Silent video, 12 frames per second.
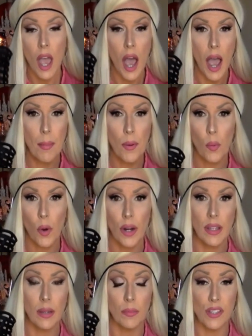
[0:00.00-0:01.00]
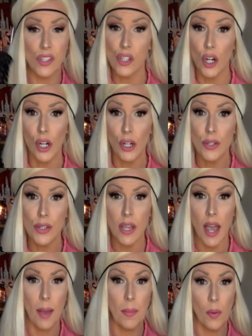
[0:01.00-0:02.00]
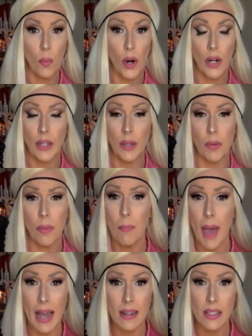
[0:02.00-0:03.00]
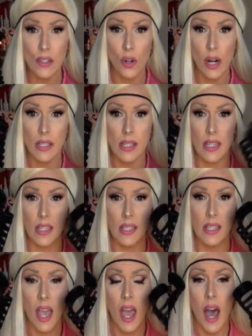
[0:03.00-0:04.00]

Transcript: I've been wearing them with skirts. I've been wearing them with maxi dresses.